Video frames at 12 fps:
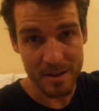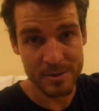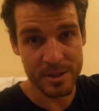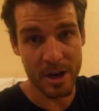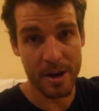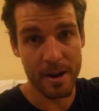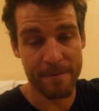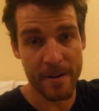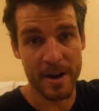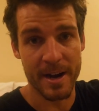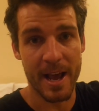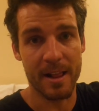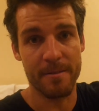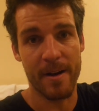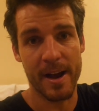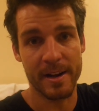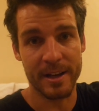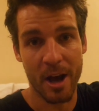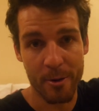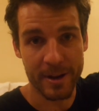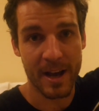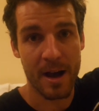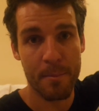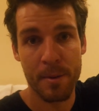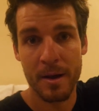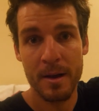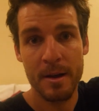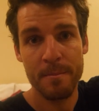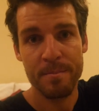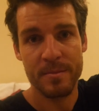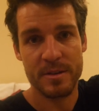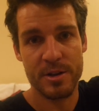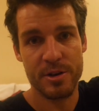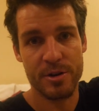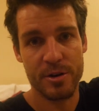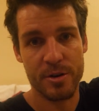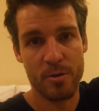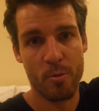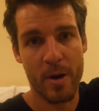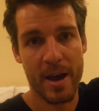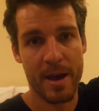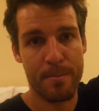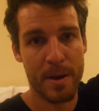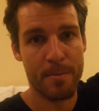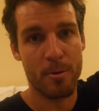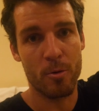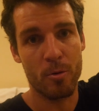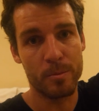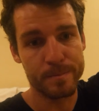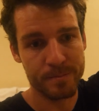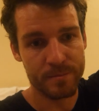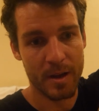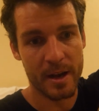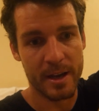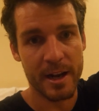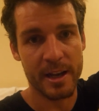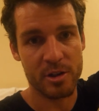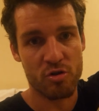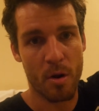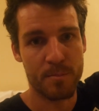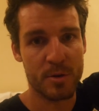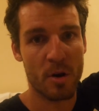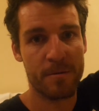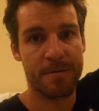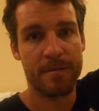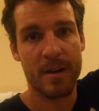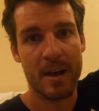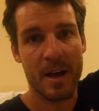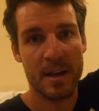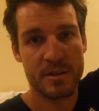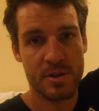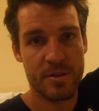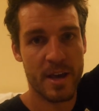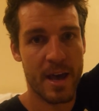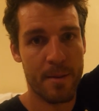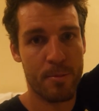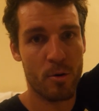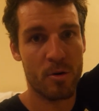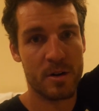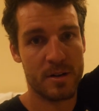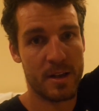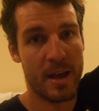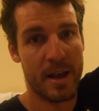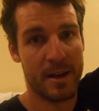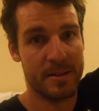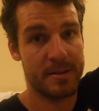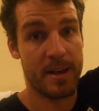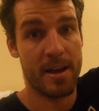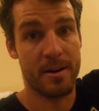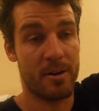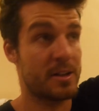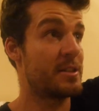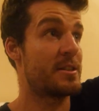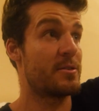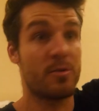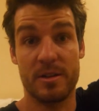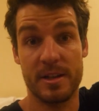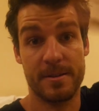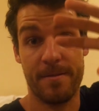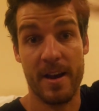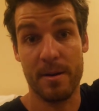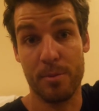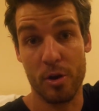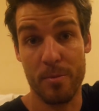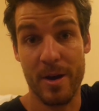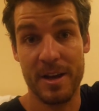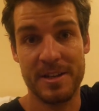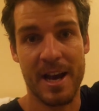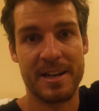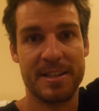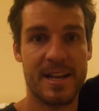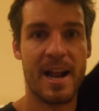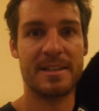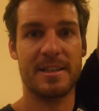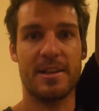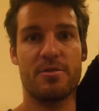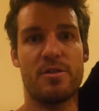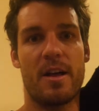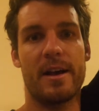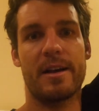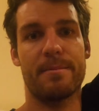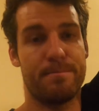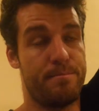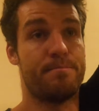So I found an elevator going up to where people are getting dropped off to the airport. And then I just sort of just found a Bluebird taxi. It has a little like,